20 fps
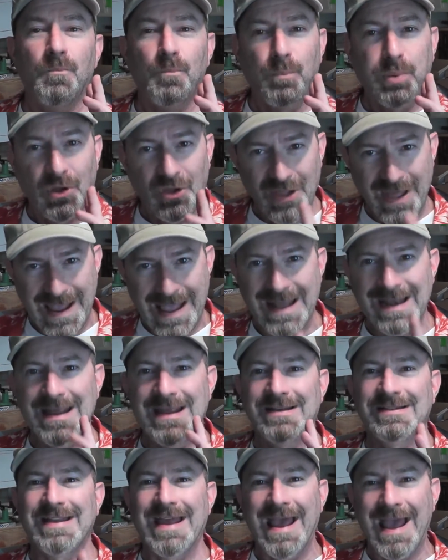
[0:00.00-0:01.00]

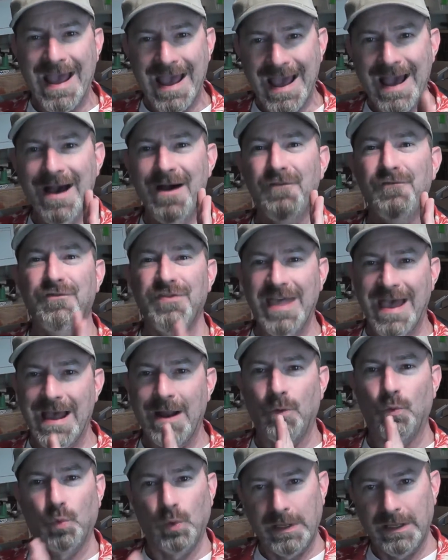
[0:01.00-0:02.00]
planning to have
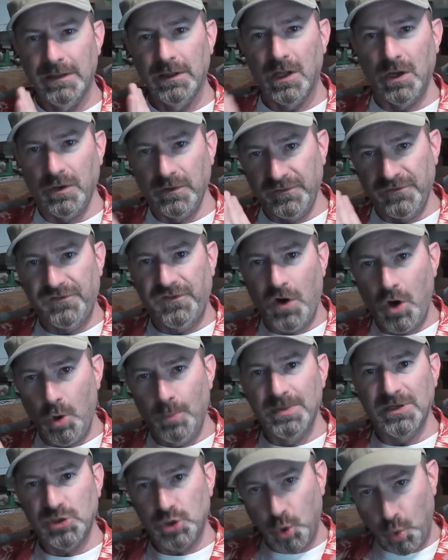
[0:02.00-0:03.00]
that reload fall
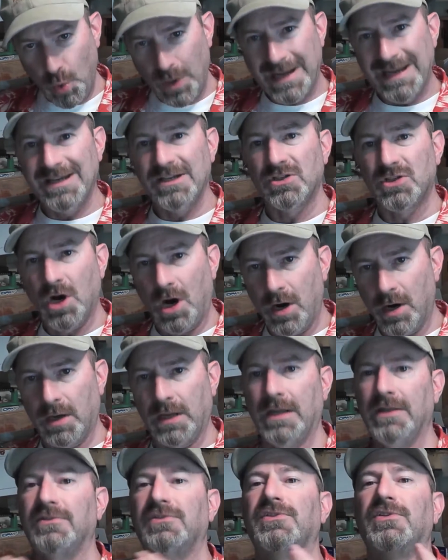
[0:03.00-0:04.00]
between
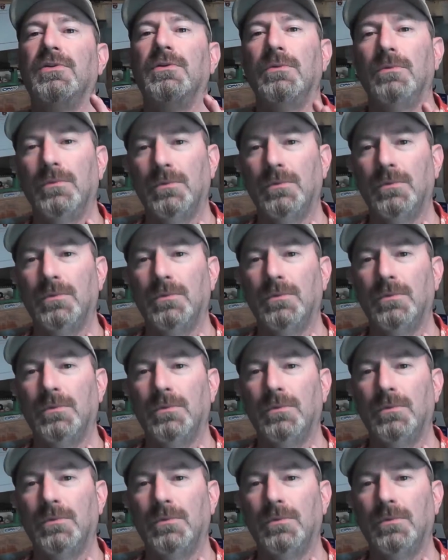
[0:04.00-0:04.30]
targets